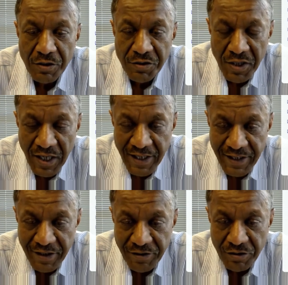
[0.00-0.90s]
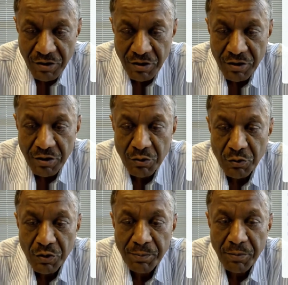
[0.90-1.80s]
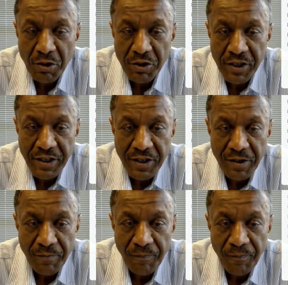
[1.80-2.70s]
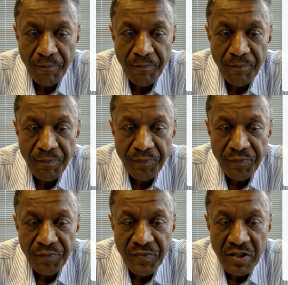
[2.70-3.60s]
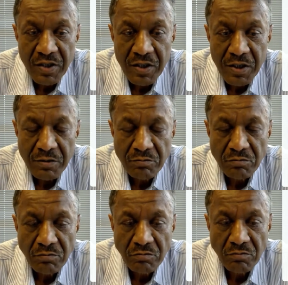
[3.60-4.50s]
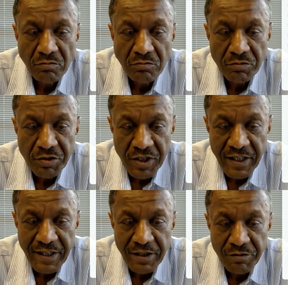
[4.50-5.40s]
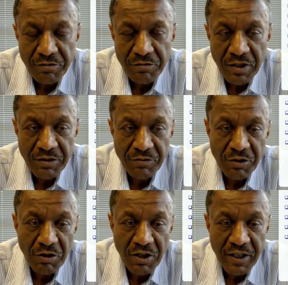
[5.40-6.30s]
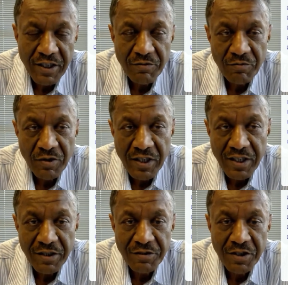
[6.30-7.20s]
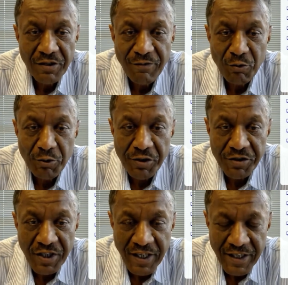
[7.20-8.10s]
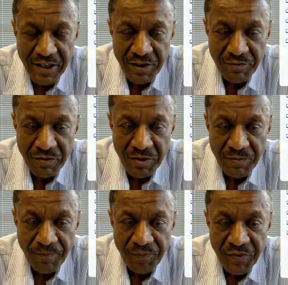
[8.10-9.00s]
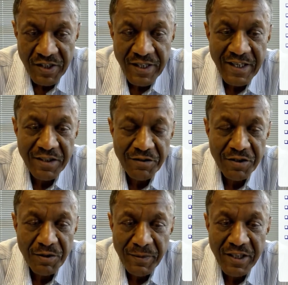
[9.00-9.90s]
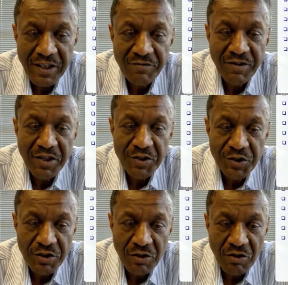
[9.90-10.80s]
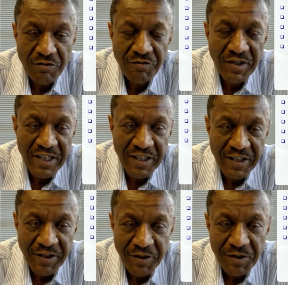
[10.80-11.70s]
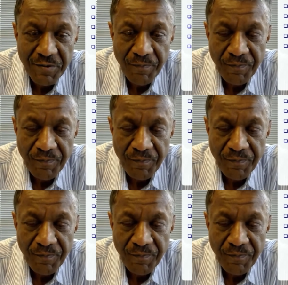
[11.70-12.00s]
sites or two important uh, sites as we call it. One is the fluid side and that is the main function of fire heater